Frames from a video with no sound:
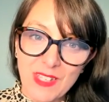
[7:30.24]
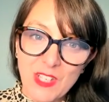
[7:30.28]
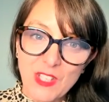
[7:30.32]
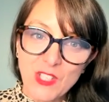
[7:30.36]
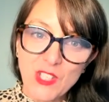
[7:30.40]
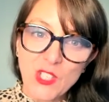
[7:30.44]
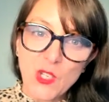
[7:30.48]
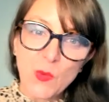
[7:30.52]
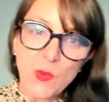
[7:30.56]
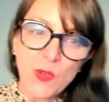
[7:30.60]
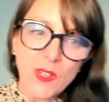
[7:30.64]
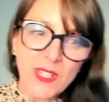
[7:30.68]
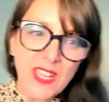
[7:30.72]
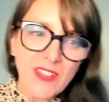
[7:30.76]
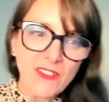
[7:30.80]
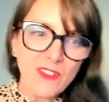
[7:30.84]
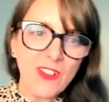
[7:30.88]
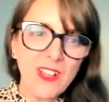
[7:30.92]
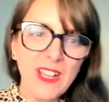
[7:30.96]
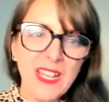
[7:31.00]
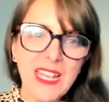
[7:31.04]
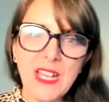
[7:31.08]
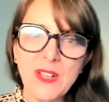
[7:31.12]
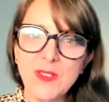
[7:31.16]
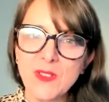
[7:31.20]
So whatever
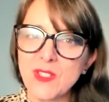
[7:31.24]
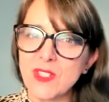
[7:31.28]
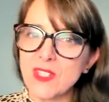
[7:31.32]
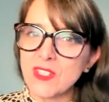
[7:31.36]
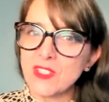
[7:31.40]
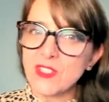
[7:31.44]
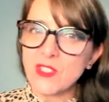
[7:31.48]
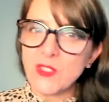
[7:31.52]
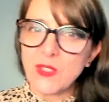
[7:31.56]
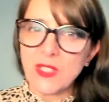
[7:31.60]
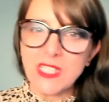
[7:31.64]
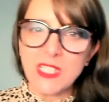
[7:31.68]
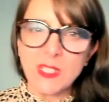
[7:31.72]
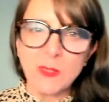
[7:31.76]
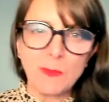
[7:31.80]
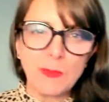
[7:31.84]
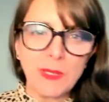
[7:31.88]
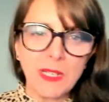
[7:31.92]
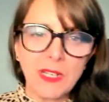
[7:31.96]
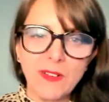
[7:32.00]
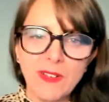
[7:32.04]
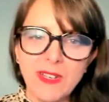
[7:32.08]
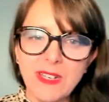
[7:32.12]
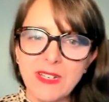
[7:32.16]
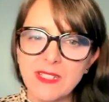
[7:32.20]
allows us to
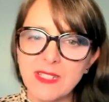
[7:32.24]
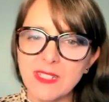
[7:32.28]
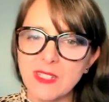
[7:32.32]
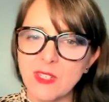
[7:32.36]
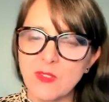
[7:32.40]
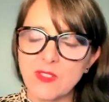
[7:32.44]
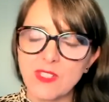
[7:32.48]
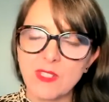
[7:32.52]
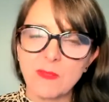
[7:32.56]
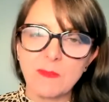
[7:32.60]
experience those